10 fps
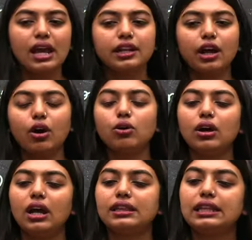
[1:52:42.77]
Now,
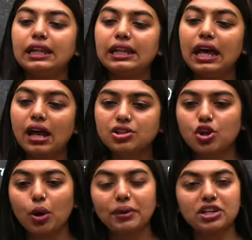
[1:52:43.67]
the last
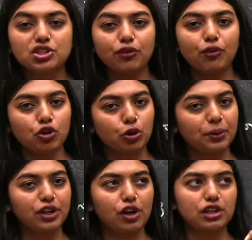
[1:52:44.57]
topic is your
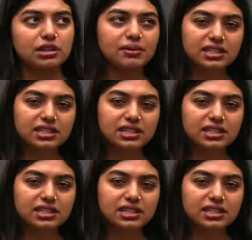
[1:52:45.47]
photoperiodism.